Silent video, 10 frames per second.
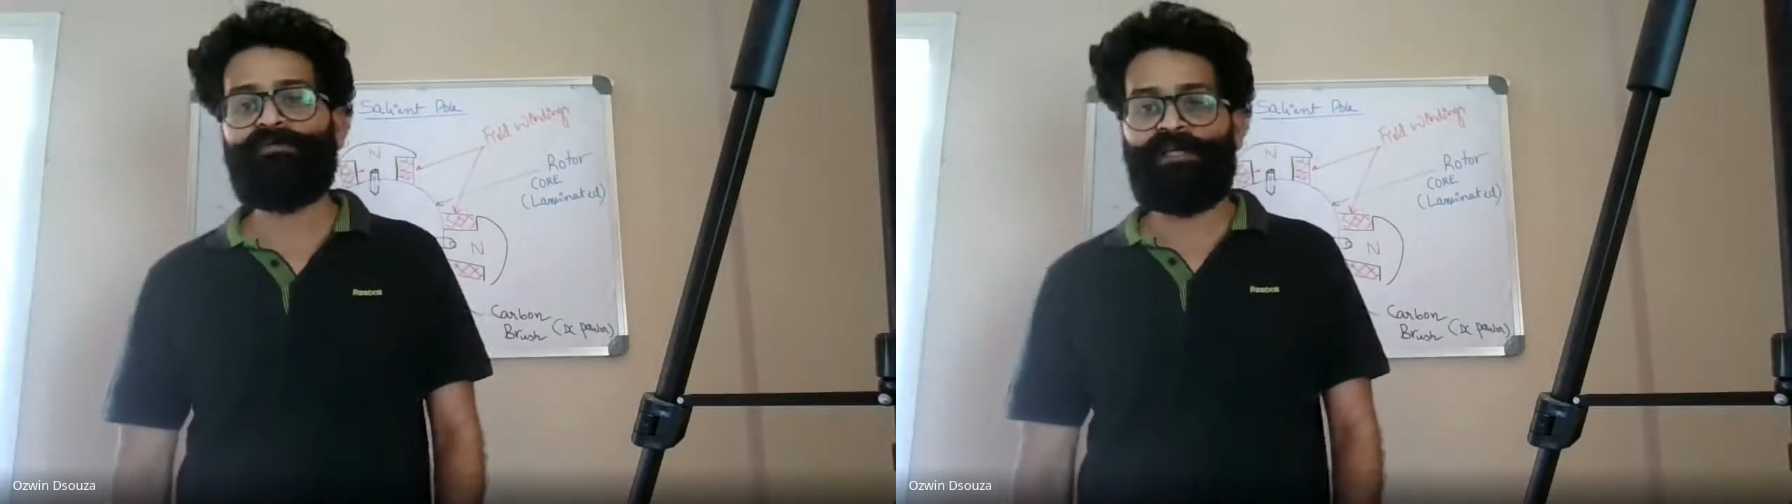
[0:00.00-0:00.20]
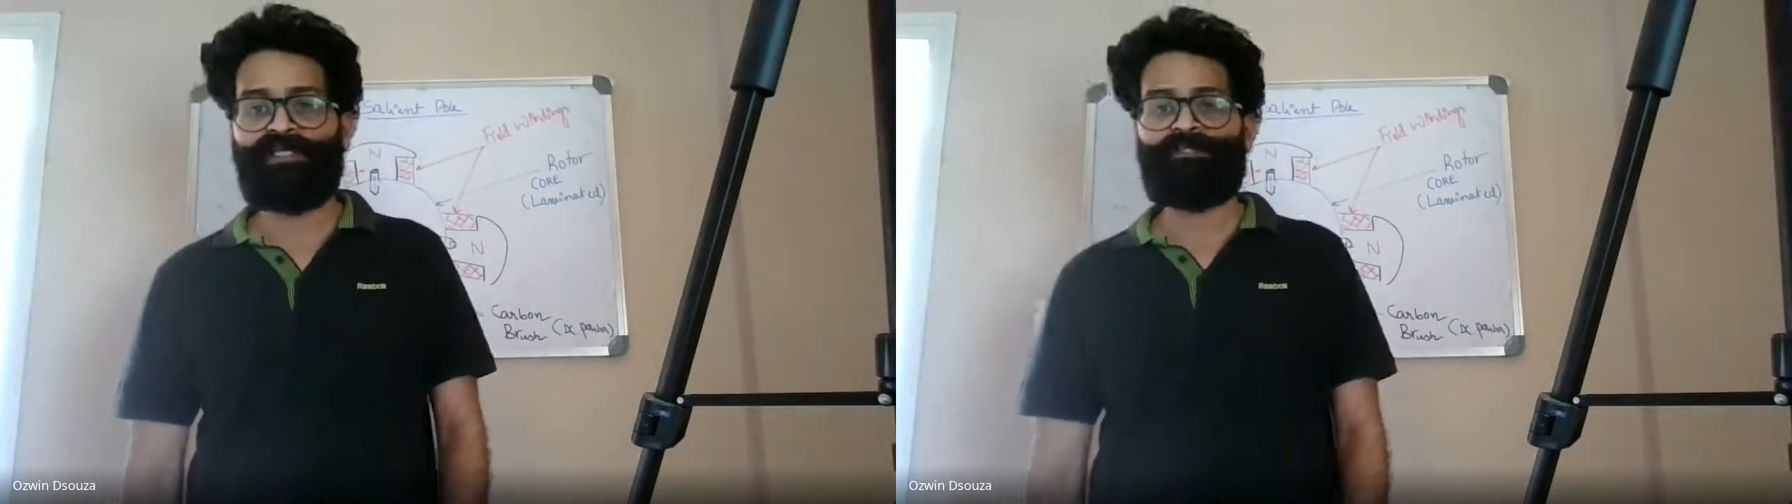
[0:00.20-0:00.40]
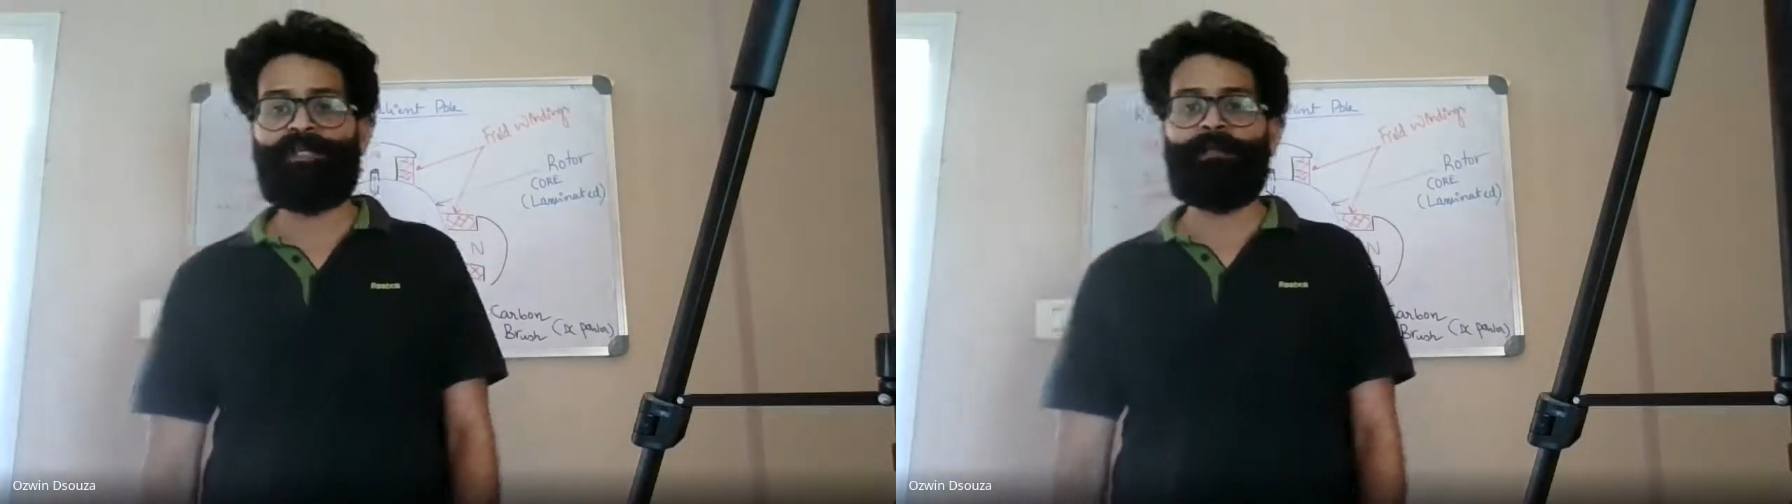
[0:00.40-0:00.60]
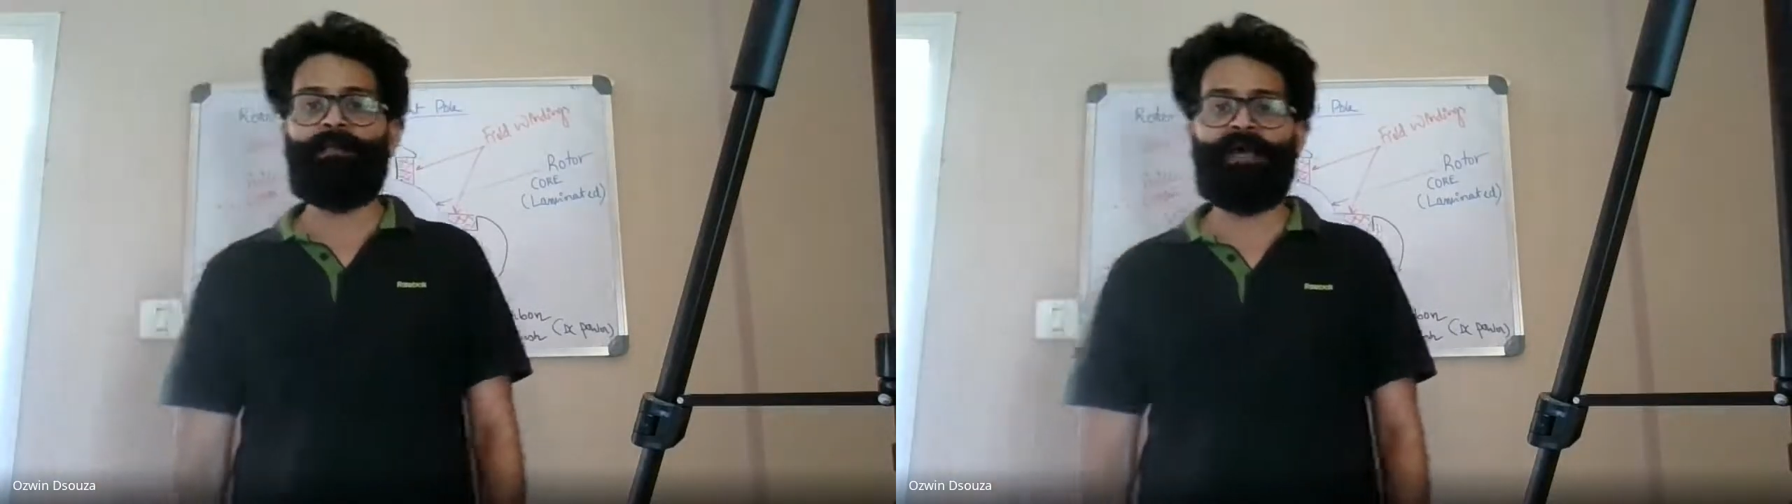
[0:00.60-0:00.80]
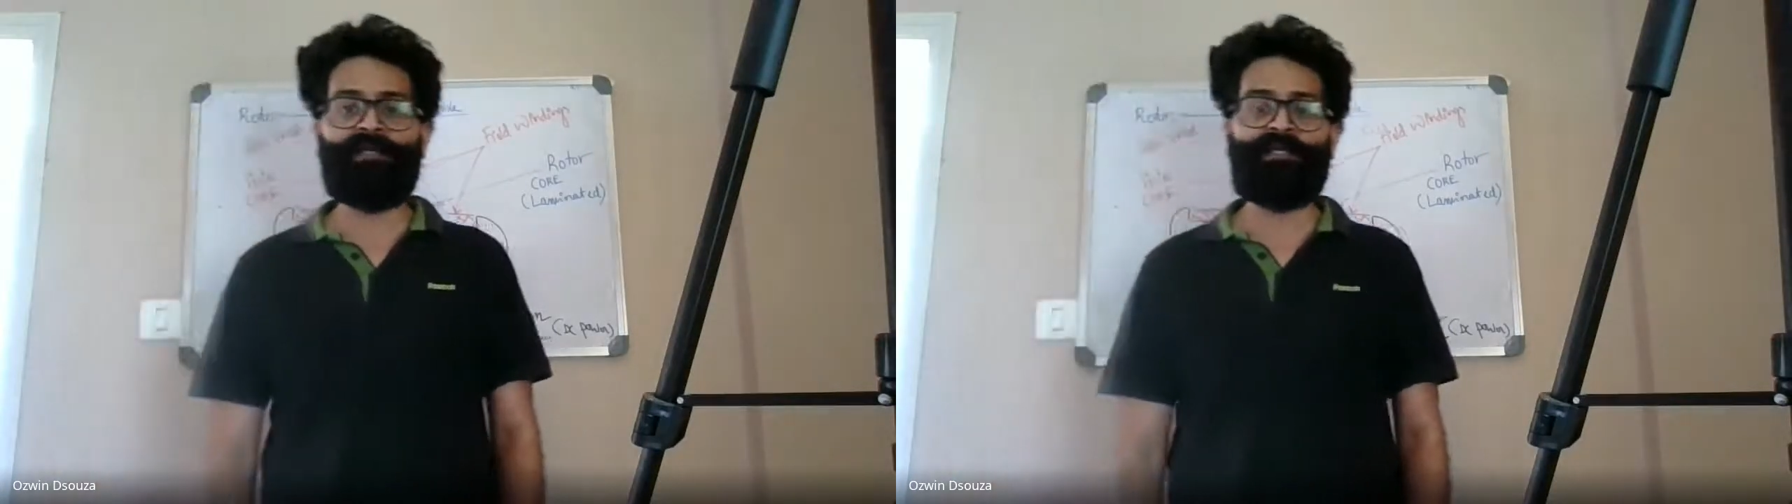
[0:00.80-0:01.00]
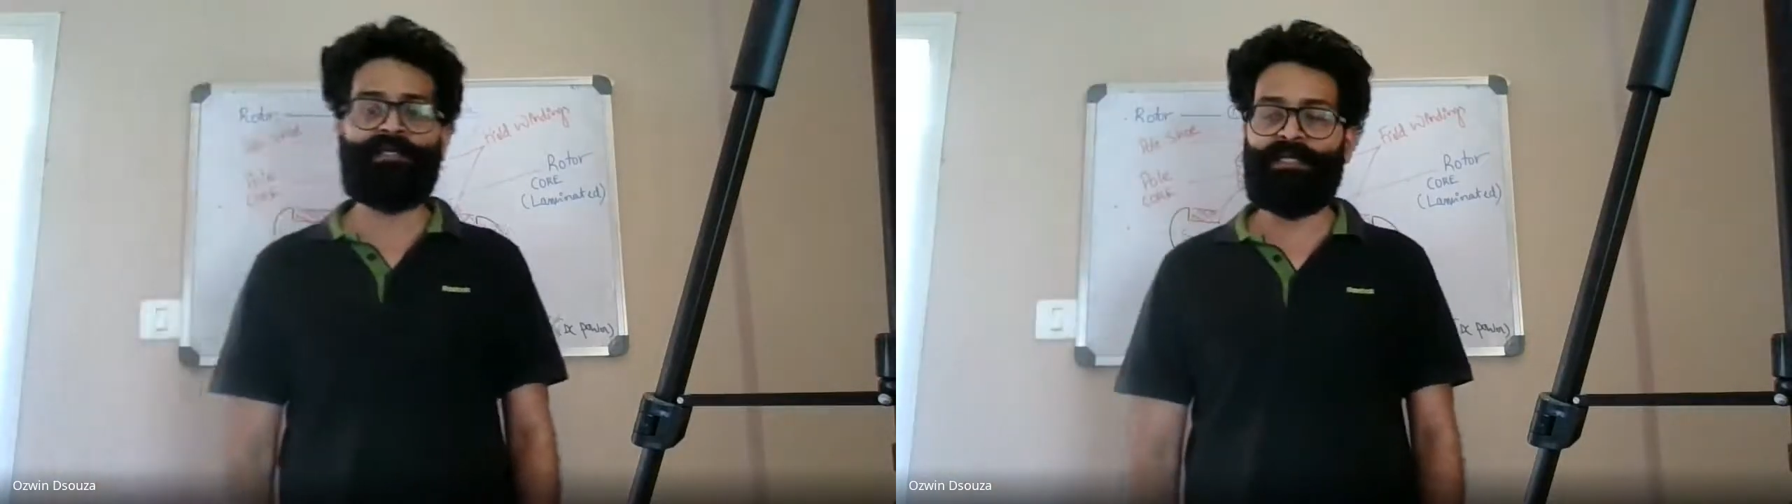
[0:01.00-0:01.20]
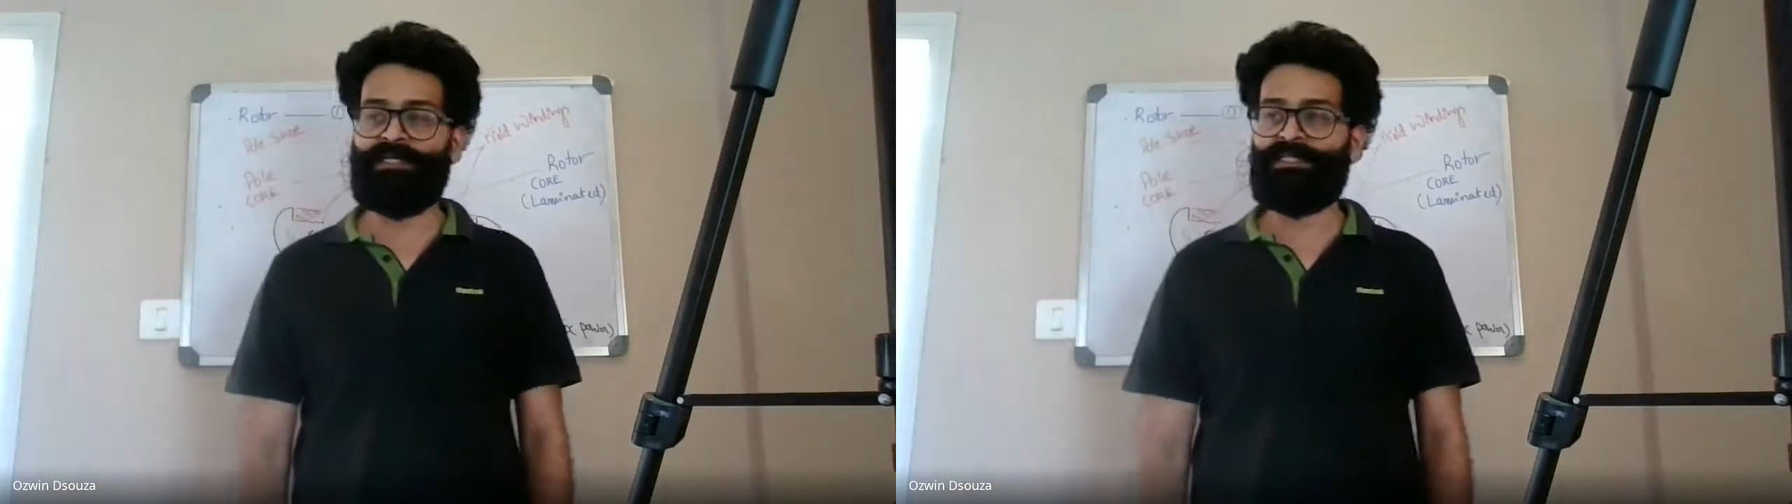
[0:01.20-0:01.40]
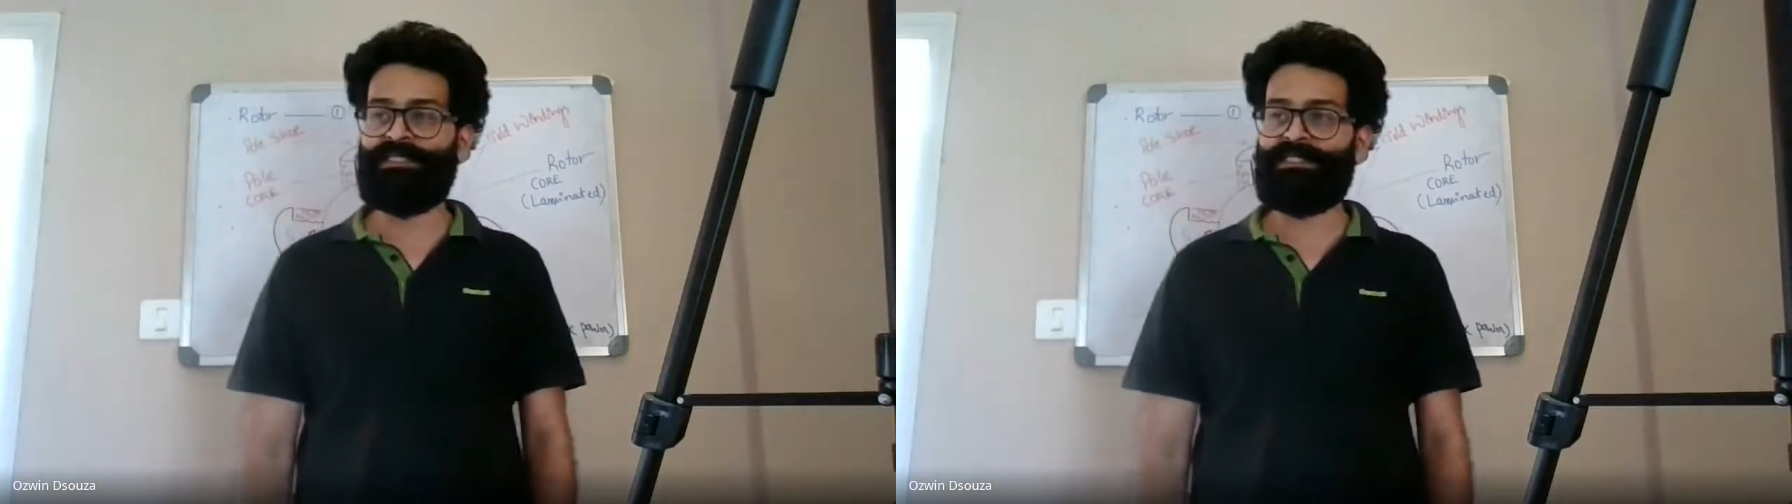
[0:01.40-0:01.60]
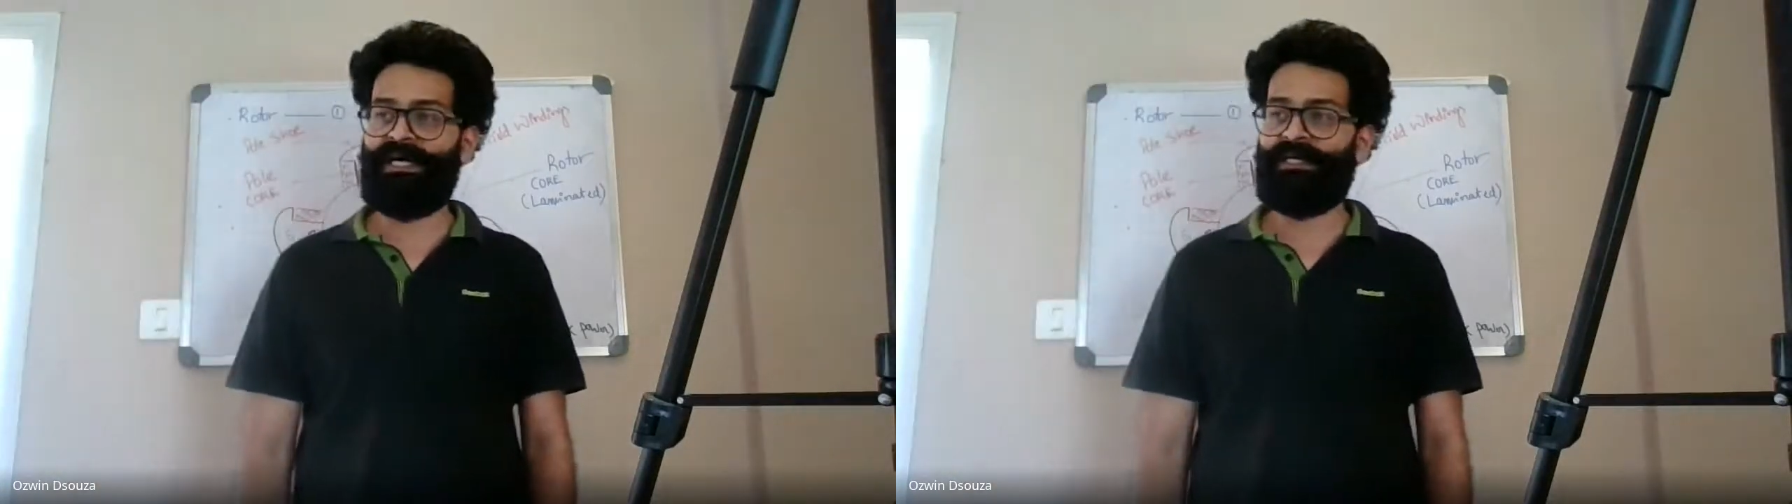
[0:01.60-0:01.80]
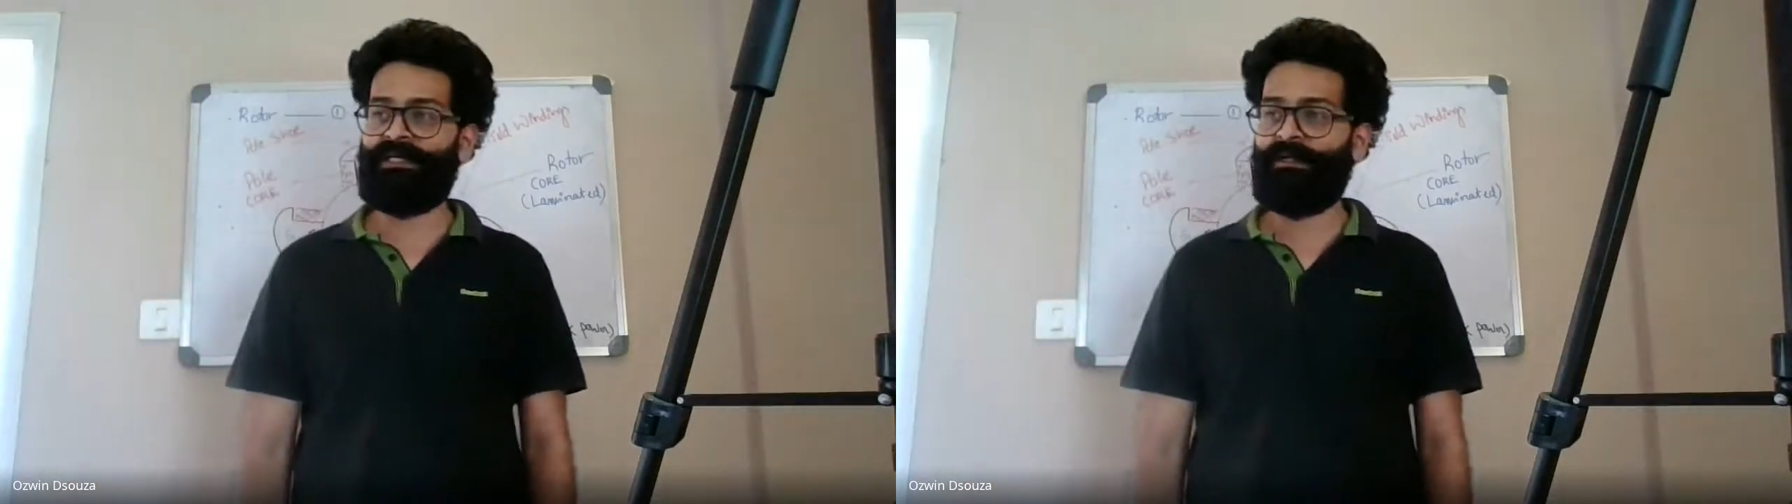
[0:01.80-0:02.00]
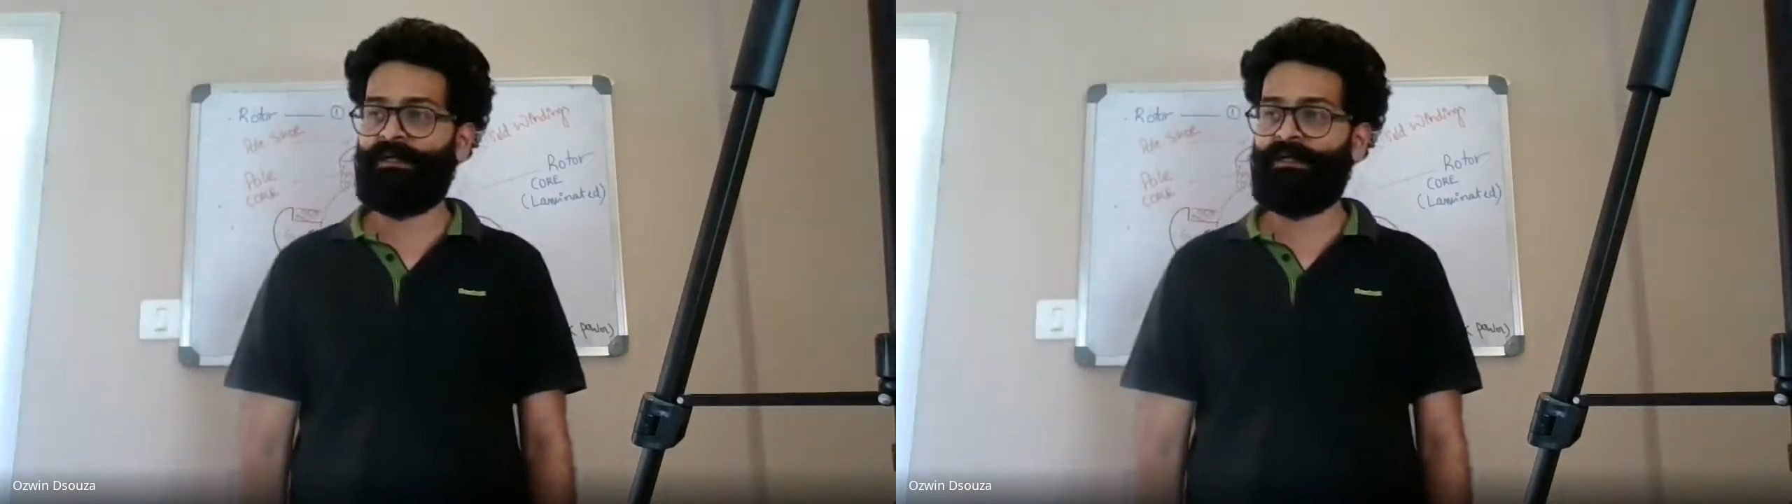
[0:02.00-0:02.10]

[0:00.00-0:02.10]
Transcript: natural magnet is that